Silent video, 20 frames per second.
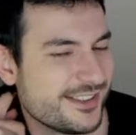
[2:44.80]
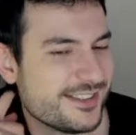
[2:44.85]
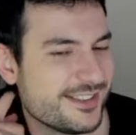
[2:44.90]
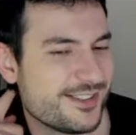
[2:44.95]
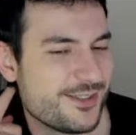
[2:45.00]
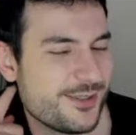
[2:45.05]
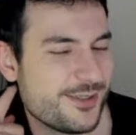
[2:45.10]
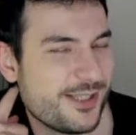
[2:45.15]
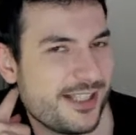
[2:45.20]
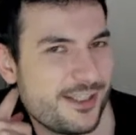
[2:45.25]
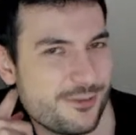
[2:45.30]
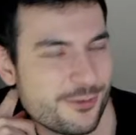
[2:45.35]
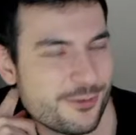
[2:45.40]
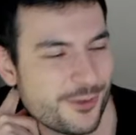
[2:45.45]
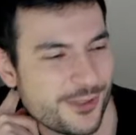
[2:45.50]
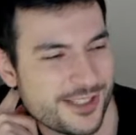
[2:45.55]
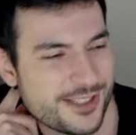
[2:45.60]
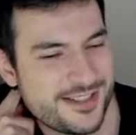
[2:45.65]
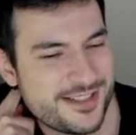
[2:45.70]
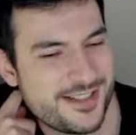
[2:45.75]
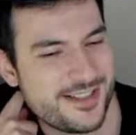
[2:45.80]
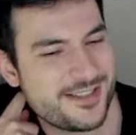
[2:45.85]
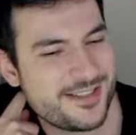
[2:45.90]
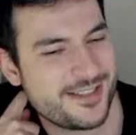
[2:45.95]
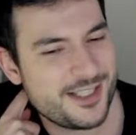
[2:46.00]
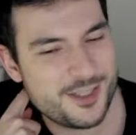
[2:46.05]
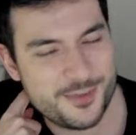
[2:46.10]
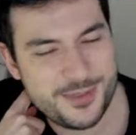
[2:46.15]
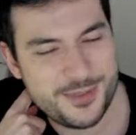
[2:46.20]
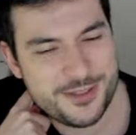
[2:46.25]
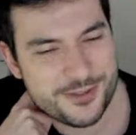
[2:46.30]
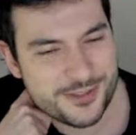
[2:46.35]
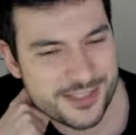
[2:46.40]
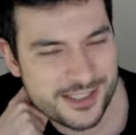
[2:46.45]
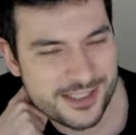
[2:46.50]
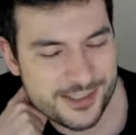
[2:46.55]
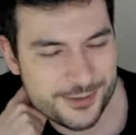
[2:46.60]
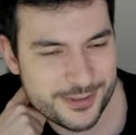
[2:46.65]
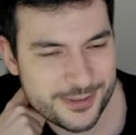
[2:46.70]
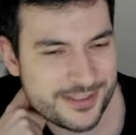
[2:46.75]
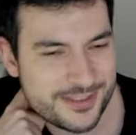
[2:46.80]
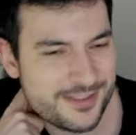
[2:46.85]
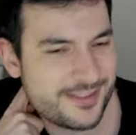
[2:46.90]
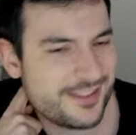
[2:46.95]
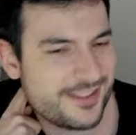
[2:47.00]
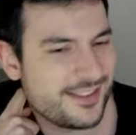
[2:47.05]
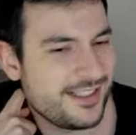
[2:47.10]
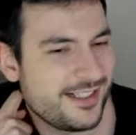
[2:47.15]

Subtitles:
so I had 46 HP on Gallywix.